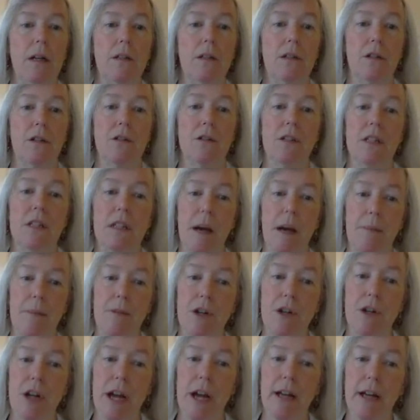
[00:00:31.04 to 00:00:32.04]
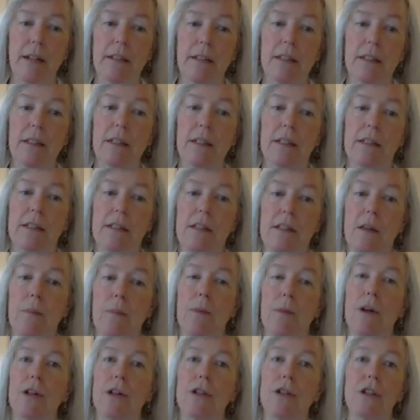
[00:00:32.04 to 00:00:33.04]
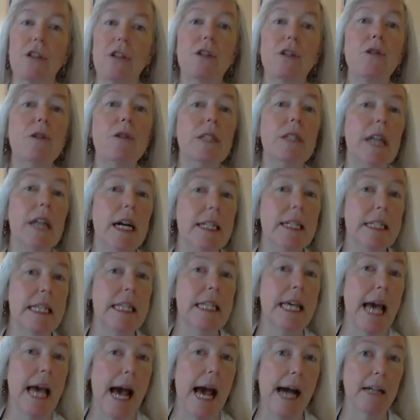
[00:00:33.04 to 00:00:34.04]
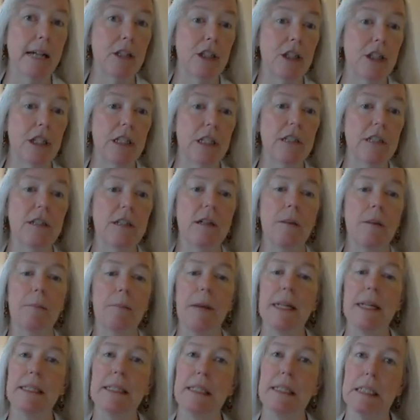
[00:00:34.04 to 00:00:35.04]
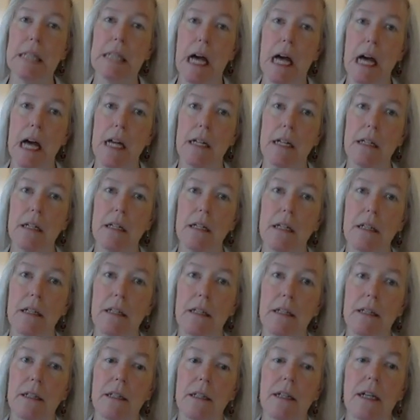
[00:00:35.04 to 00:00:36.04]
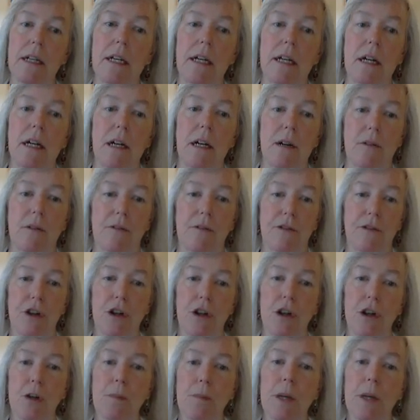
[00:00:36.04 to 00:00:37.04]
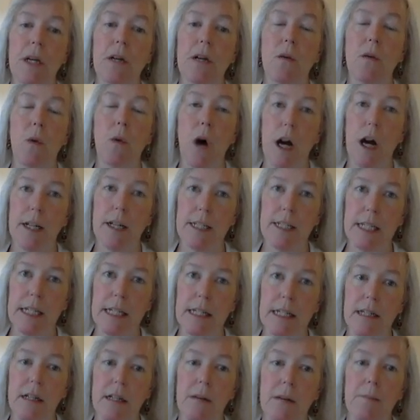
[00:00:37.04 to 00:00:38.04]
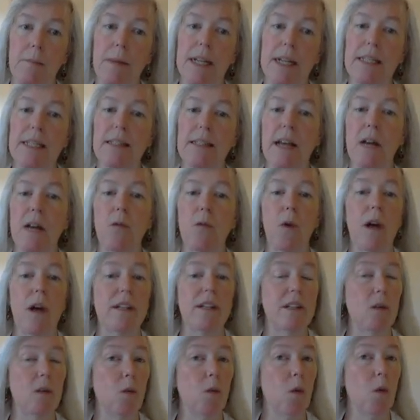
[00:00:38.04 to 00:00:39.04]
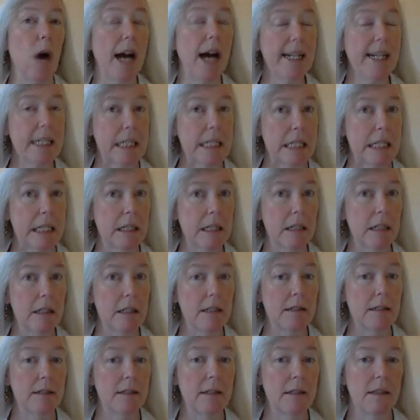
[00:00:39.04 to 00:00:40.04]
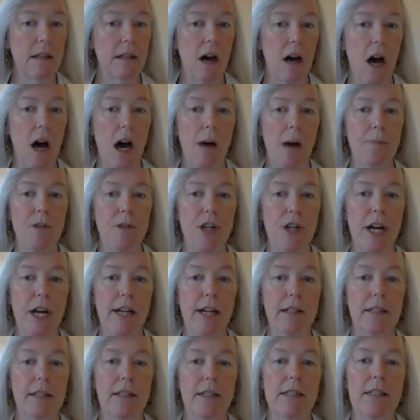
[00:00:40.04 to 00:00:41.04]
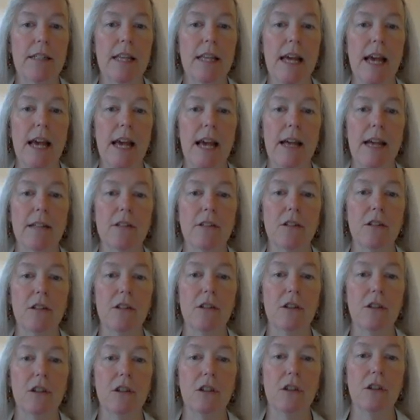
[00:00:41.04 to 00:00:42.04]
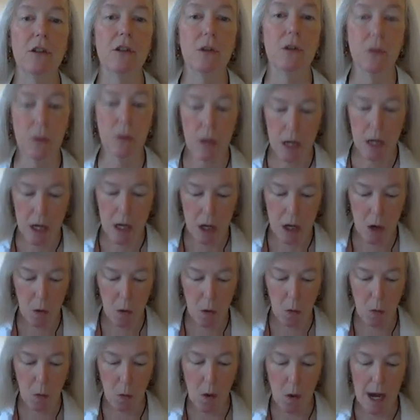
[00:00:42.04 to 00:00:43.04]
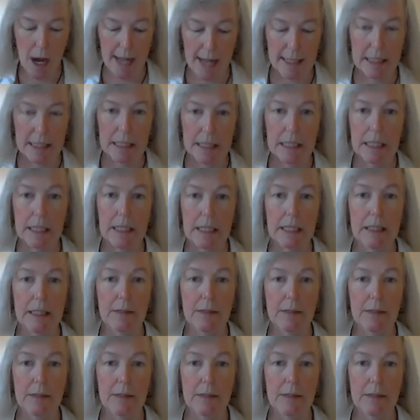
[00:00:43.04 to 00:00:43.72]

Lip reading: So subject is the person who does the action. My son. Verb, wanted. My son wanted what? The object is the answer to what.